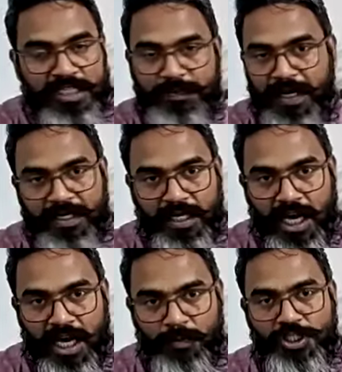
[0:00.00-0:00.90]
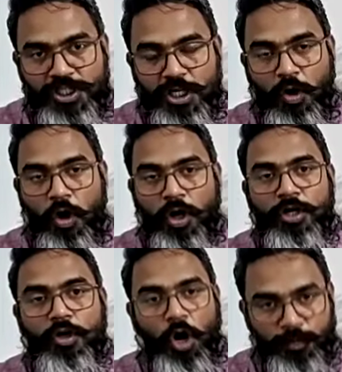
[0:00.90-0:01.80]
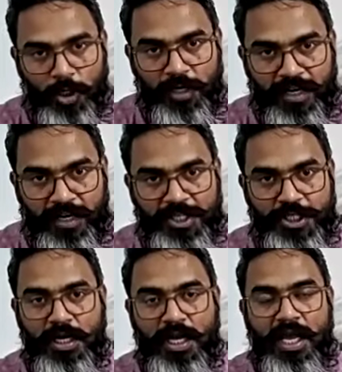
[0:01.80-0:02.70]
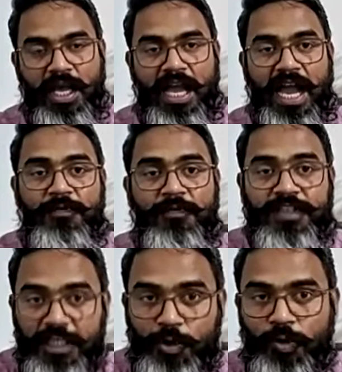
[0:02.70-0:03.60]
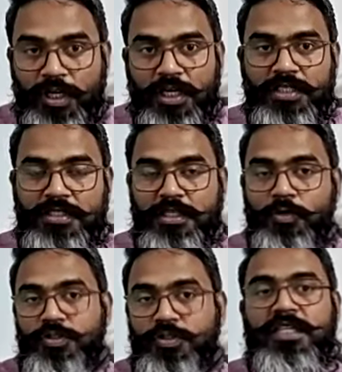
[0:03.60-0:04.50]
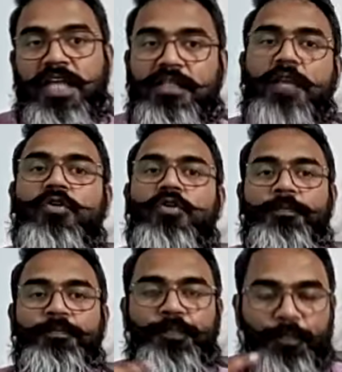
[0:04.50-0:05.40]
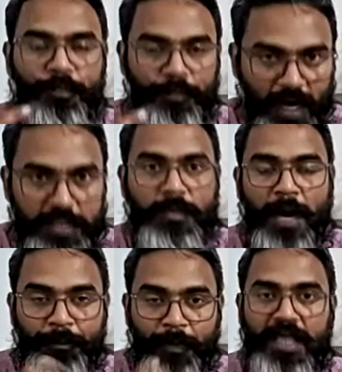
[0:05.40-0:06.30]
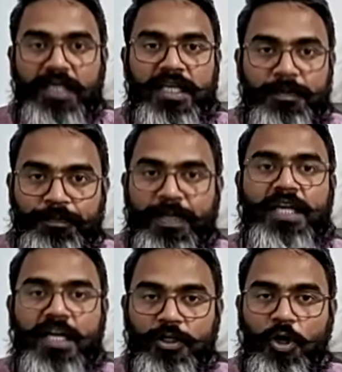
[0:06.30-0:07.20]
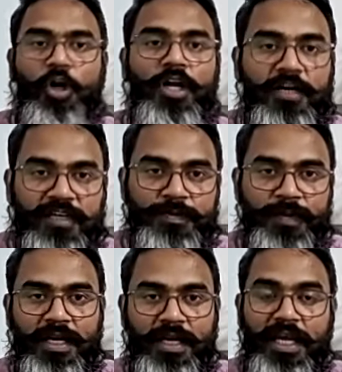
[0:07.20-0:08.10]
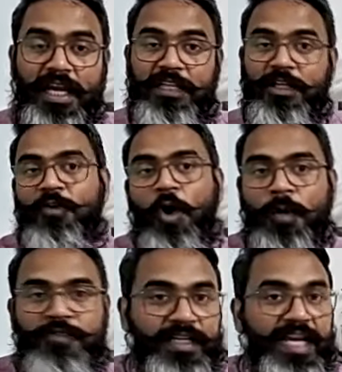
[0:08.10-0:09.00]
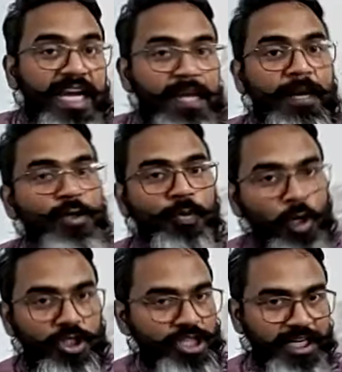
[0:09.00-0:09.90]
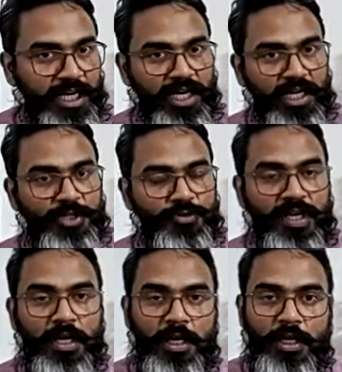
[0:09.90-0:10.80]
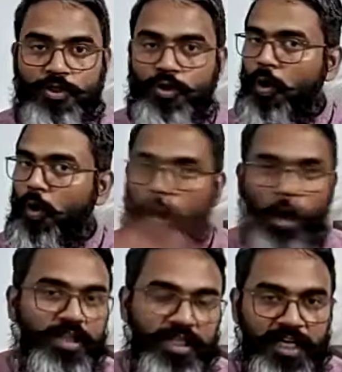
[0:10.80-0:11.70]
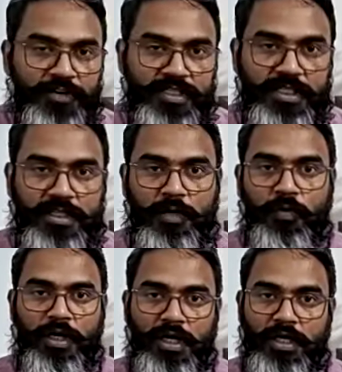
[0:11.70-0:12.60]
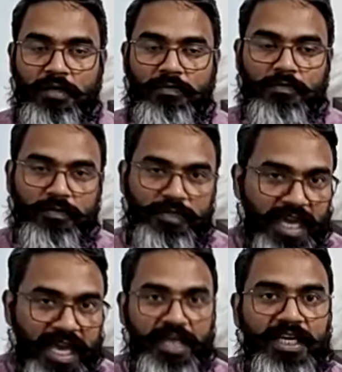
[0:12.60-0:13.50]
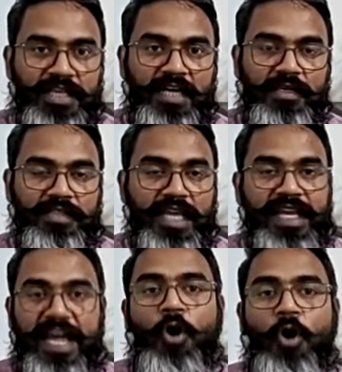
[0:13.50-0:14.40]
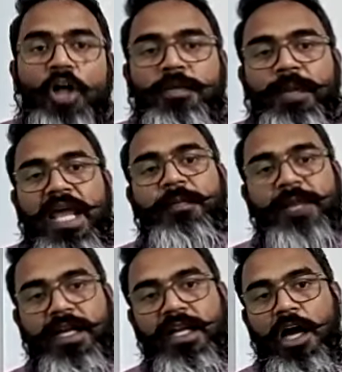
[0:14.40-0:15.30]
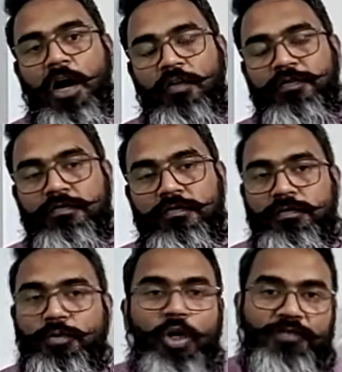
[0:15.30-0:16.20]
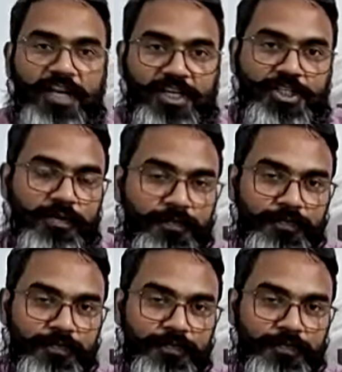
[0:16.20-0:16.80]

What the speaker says: respected our position on non-proliferation. And within 2 years, you see that there was a multi-billion-dollar investment in the form of the Delhi Metro project in our country. So all the countries in the world, they agree that they cannot blame India of proliferation.